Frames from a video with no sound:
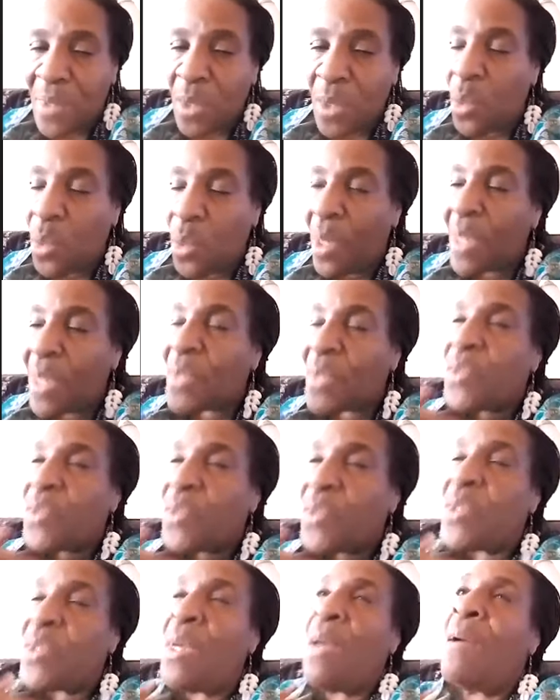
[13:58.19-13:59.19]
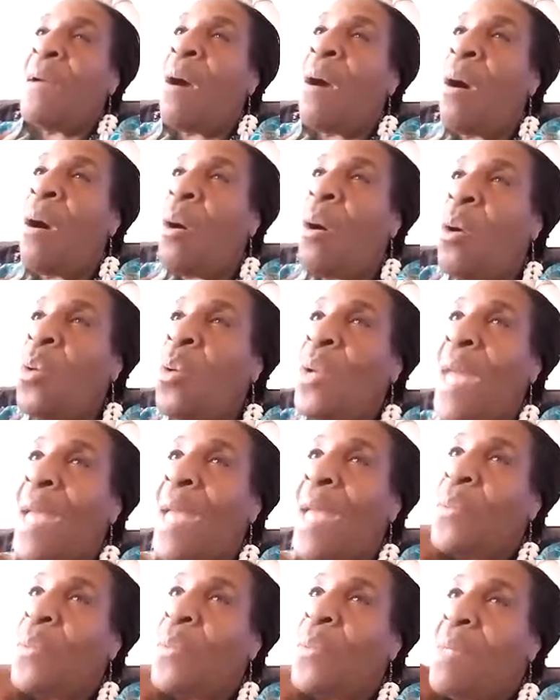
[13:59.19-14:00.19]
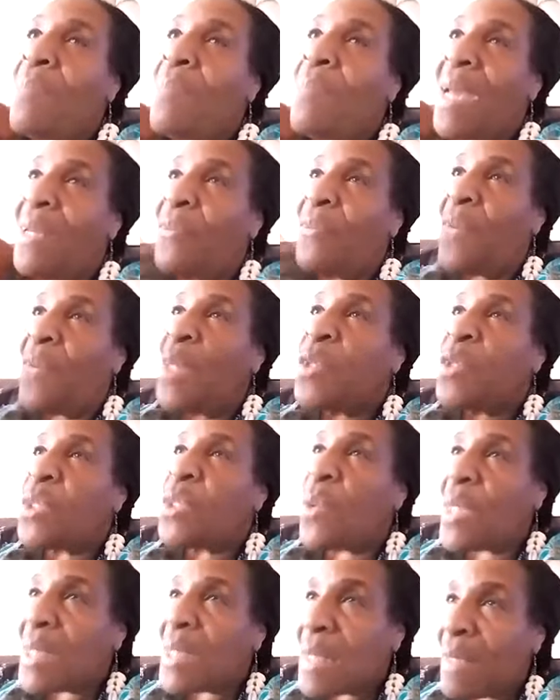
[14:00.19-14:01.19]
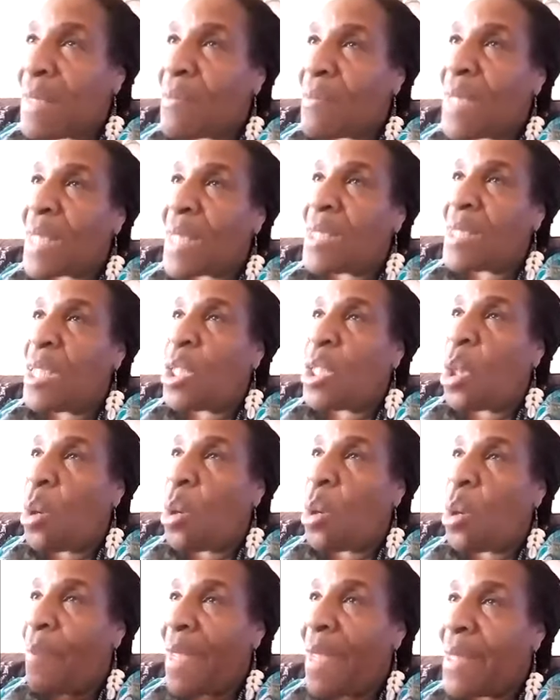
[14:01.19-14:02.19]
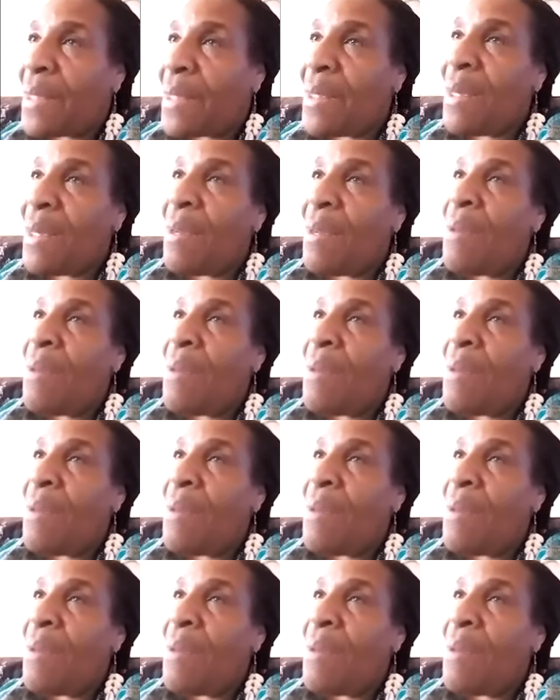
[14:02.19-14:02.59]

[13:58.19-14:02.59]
It works how like we manifest ourselves like the young men.